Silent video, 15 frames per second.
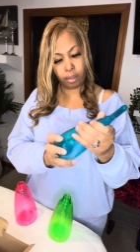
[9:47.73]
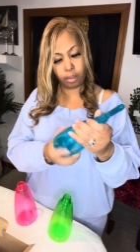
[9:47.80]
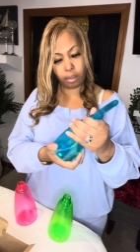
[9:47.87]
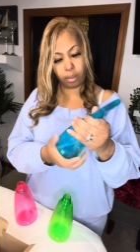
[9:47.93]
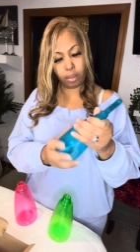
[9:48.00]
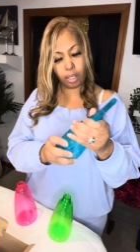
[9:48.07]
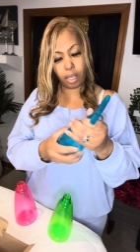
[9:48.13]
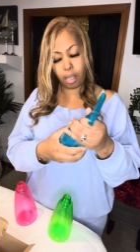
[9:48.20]

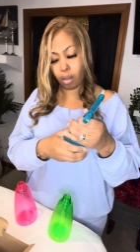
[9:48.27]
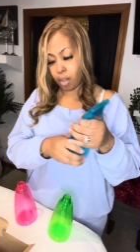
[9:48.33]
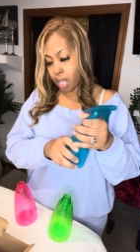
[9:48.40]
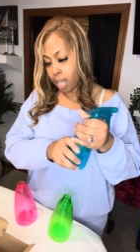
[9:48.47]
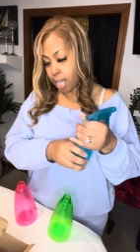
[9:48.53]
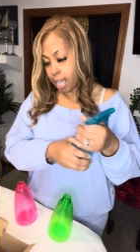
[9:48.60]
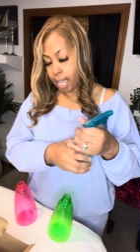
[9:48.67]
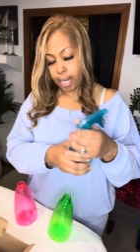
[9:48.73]
there go.
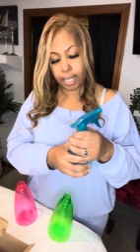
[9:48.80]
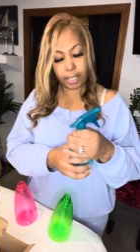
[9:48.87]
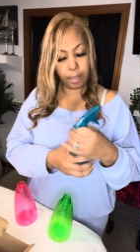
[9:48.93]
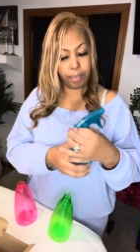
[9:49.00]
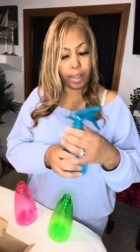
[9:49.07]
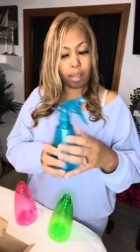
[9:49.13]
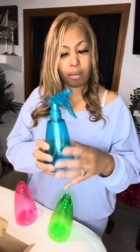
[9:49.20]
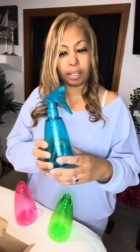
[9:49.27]
And it's
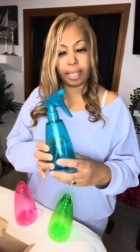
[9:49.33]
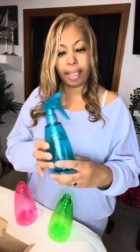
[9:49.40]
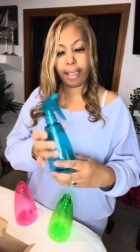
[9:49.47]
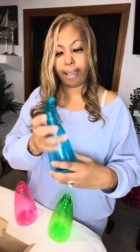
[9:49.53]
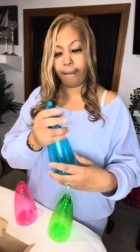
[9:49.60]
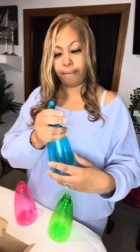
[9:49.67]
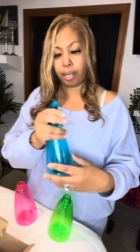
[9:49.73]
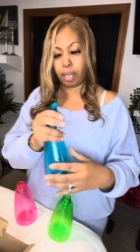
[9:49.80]
supposed to
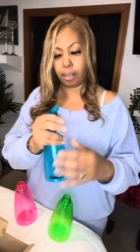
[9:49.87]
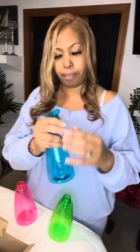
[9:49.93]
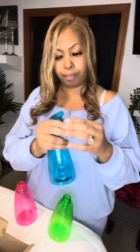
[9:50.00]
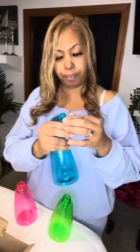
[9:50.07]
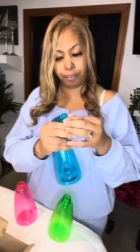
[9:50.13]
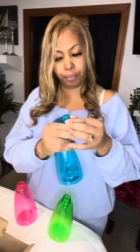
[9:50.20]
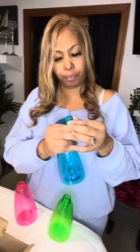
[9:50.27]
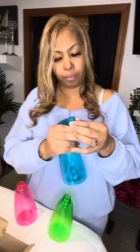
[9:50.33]
have a
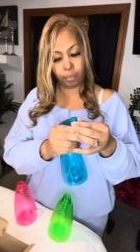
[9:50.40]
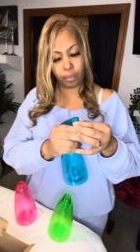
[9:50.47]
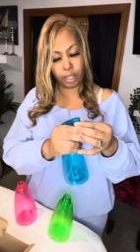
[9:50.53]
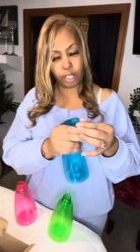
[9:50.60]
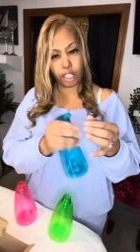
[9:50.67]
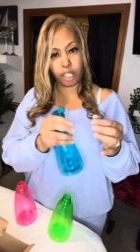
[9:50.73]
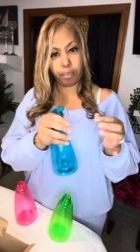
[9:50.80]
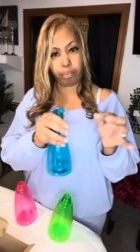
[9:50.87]

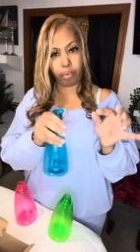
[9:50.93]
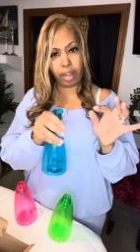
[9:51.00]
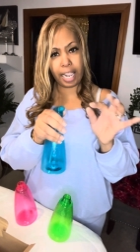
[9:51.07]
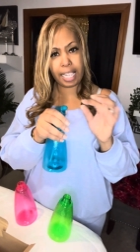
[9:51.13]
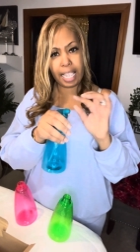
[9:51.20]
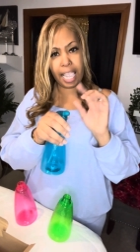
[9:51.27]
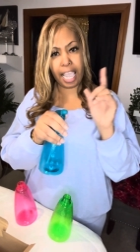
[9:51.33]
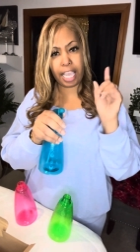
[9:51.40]

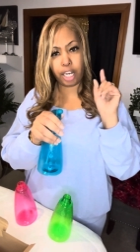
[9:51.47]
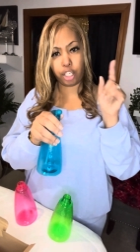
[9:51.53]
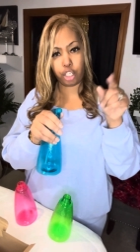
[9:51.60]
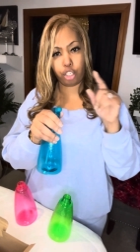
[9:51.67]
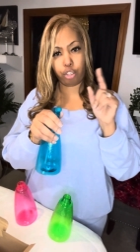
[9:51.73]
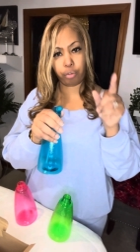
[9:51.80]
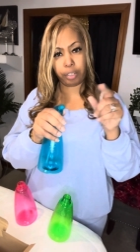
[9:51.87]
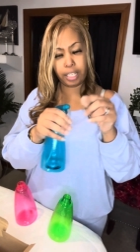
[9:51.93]
spray and a
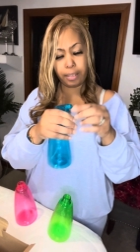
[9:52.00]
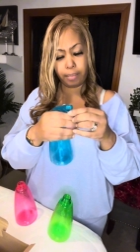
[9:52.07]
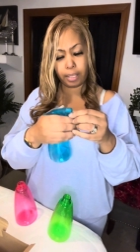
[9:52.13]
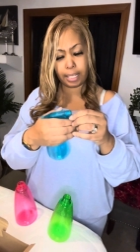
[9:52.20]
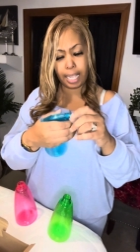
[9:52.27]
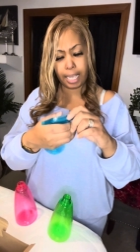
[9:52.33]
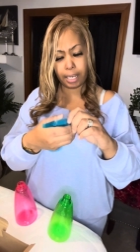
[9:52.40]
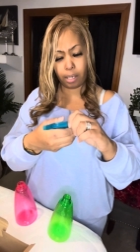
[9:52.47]
stream
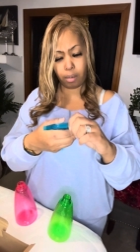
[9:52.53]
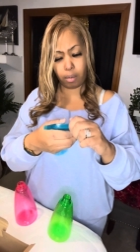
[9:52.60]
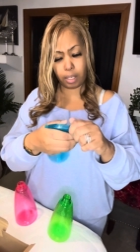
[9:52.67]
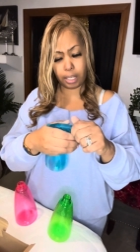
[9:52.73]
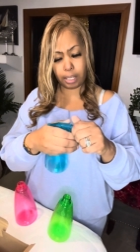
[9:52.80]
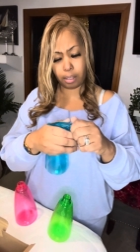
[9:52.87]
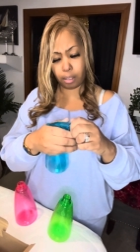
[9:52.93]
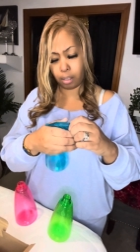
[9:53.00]
setting on
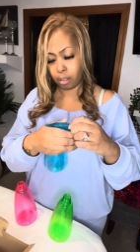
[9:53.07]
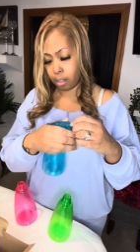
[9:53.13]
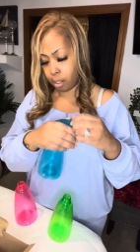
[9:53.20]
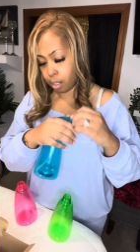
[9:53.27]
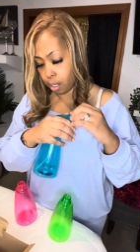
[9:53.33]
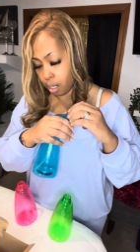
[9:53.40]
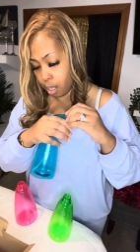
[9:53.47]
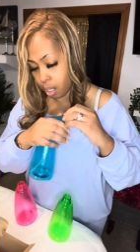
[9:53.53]
it.
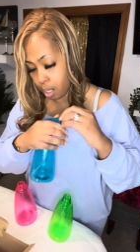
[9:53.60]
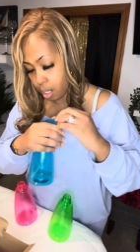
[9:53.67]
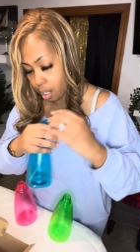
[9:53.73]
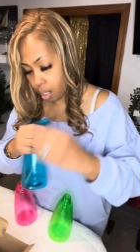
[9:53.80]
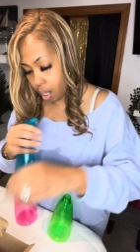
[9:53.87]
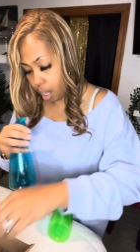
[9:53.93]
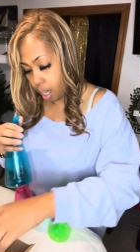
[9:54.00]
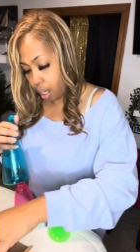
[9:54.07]

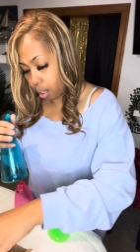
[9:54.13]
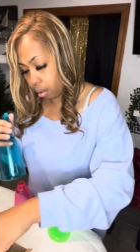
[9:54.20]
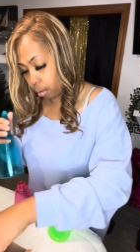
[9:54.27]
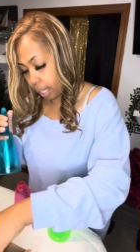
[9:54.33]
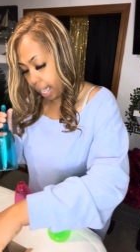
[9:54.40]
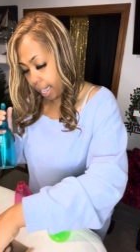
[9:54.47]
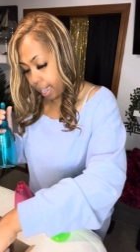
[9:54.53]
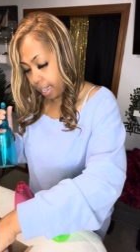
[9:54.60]
Oh,
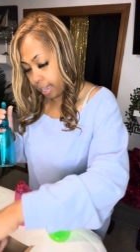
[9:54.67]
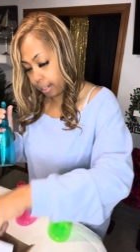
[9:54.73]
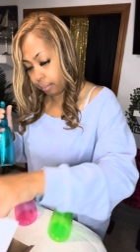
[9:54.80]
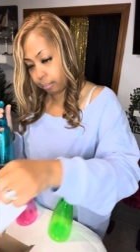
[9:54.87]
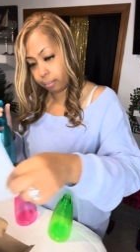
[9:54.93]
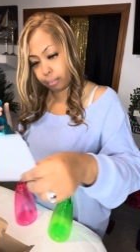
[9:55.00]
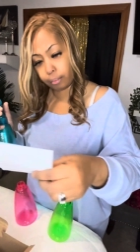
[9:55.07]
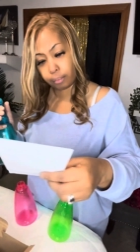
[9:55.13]
and
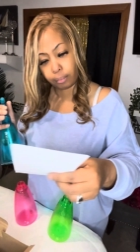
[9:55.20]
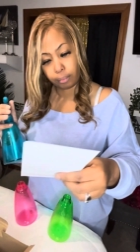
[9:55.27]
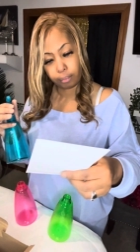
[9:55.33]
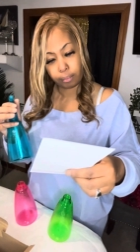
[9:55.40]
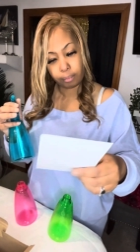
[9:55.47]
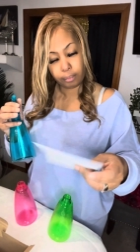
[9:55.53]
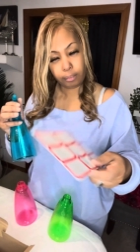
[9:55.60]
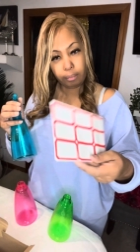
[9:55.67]

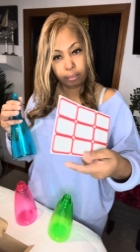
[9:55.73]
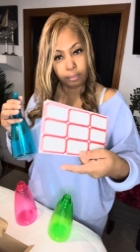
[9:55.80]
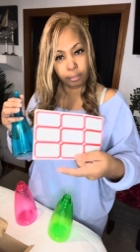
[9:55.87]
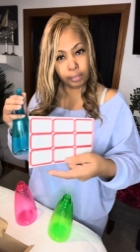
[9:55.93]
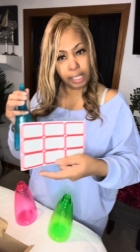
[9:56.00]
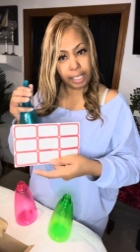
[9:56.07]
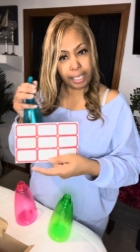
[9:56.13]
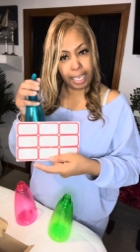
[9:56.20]

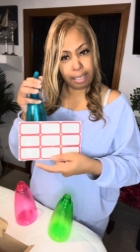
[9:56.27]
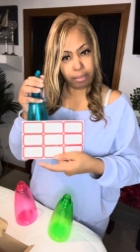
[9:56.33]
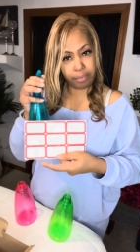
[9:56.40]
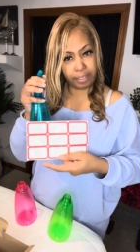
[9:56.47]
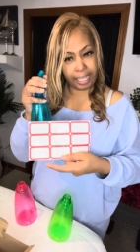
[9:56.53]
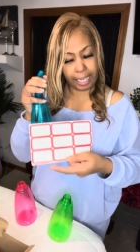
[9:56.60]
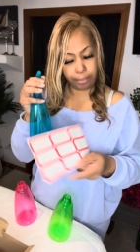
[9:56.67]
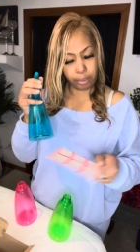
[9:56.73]
it came with
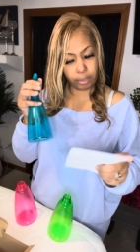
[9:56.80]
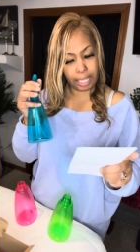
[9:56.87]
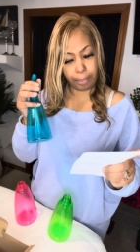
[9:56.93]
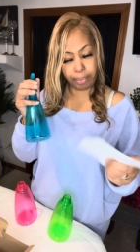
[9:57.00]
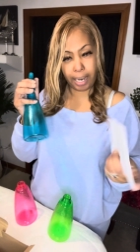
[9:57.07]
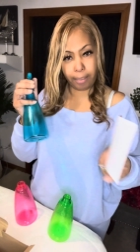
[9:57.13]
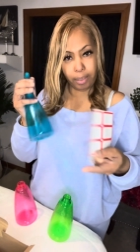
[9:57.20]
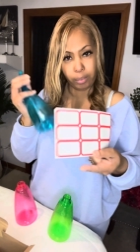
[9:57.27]
labels. I
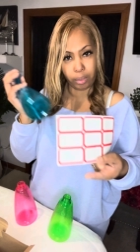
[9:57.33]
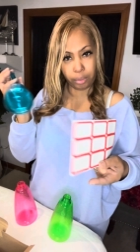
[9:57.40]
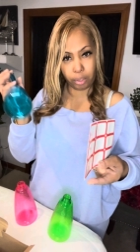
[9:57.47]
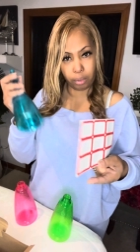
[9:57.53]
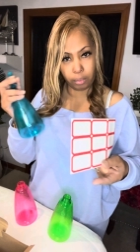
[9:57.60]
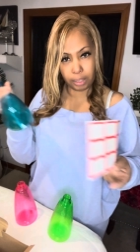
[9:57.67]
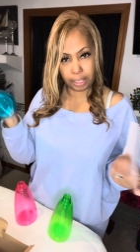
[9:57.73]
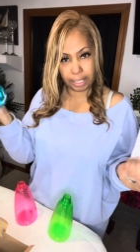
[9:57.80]
probably won't
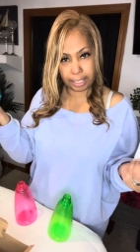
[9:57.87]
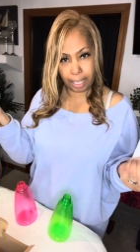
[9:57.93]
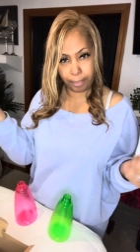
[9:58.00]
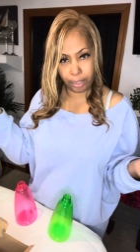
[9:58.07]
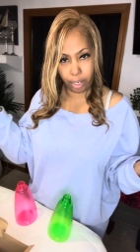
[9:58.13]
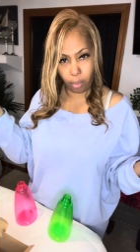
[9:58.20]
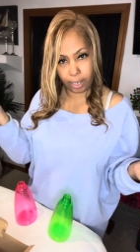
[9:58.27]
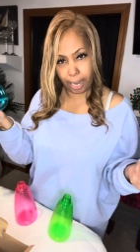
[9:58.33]
use these. I'm
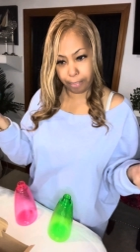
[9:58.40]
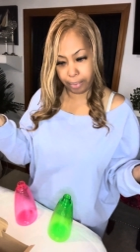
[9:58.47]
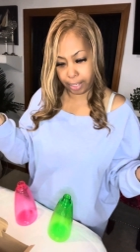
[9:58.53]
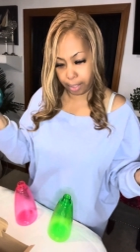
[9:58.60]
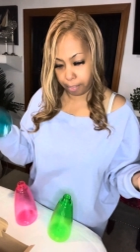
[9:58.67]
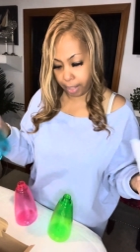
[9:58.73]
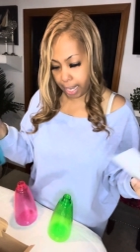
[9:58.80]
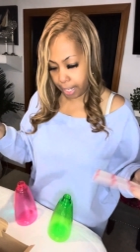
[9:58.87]
going to know what I put in
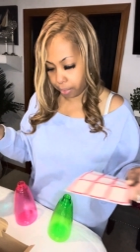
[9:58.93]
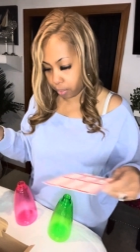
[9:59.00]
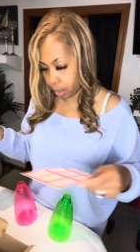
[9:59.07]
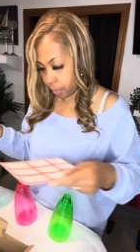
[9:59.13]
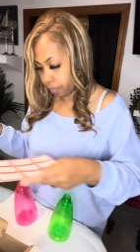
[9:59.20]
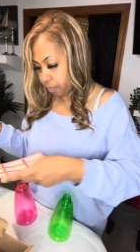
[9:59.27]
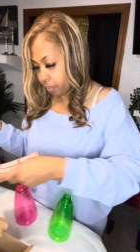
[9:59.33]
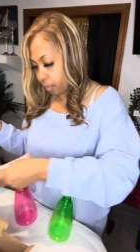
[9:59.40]
the bottles.
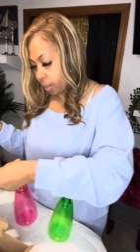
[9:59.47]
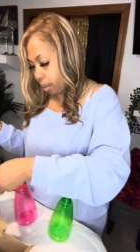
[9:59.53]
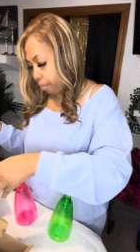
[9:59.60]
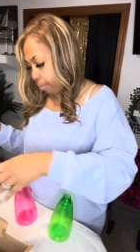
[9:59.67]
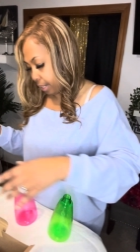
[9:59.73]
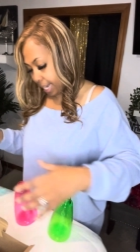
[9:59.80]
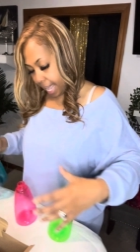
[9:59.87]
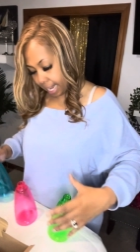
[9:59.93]

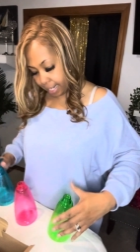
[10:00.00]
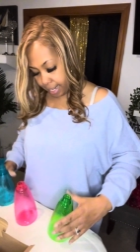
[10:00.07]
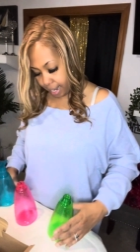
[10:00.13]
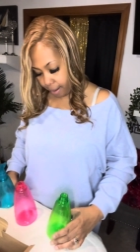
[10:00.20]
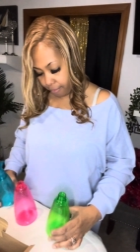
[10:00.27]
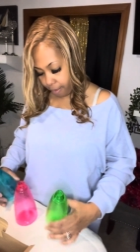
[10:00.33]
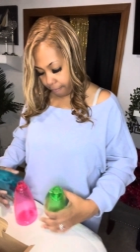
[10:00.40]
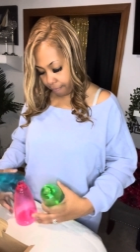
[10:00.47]
But I love
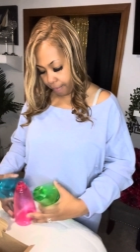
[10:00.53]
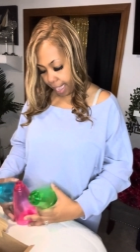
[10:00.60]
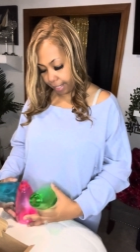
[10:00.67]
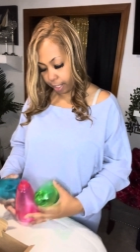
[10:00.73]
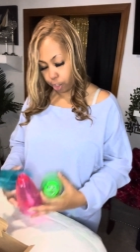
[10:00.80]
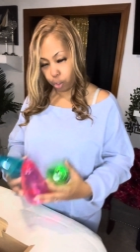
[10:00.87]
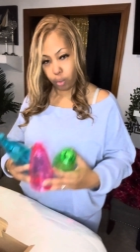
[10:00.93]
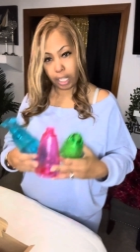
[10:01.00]
the fact
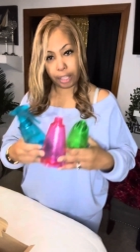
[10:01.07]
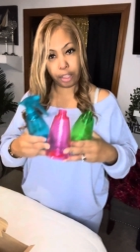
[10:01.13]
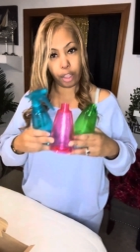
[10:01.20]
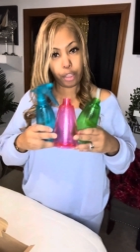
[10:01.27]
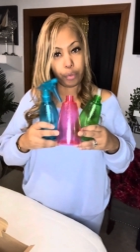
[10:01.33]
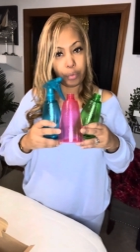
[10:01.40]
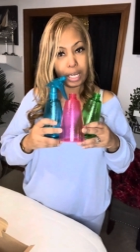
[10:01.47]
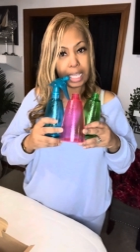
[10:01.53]
that you get the
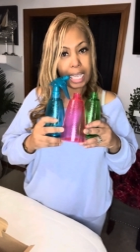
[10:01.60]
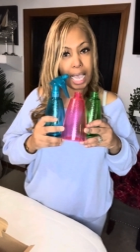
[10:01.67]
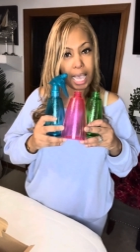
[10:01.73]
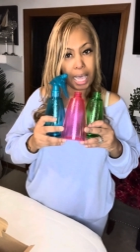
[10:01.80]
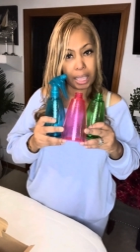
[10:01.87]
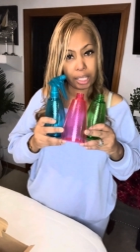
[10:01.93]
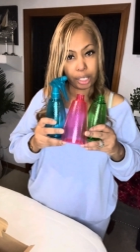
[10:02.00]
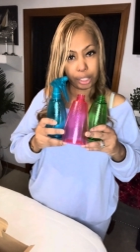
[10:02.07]
three
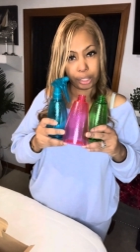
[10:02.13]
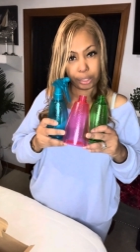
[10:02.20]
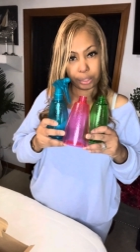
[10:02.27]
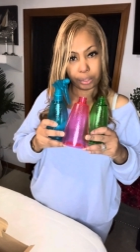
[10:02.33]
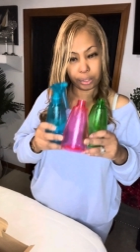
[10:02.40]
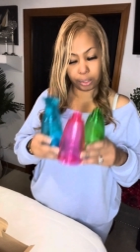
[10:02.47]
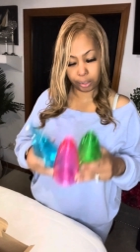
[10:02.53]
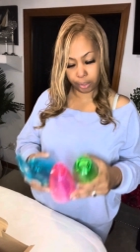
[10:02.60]
colors.